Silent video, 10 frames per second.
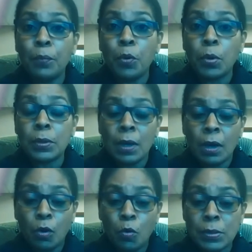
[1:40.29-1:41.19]
port,
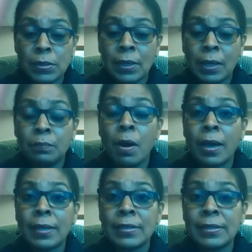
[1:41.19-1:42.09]
coastal, and
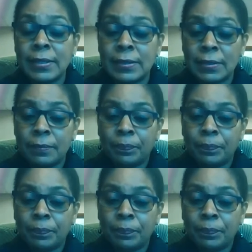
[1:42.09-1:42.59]
market state.